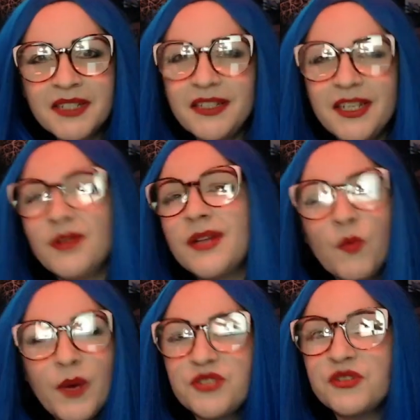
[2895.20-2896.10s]
you know,
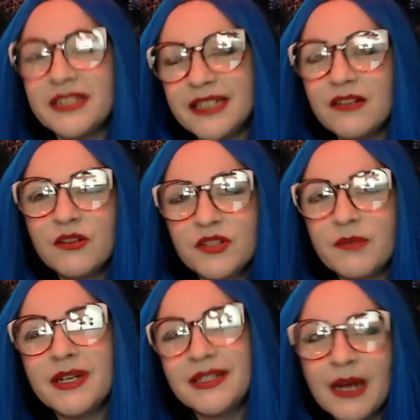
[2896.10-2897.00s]
like Winter Steel or
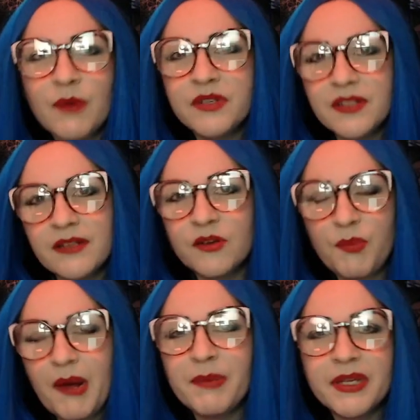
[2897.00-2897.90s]
something like that, where it's like little
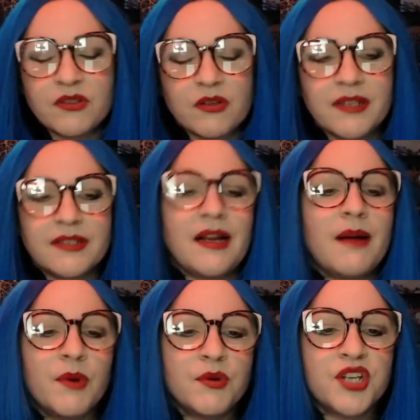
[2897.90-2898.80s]
puppets or like
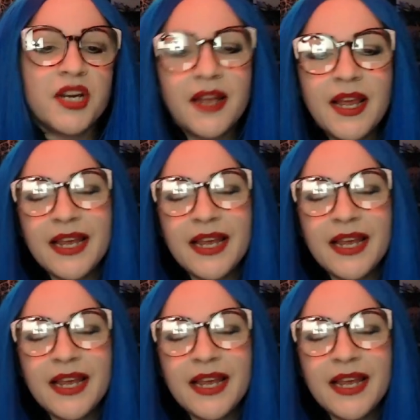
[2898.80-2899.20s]
stop motion.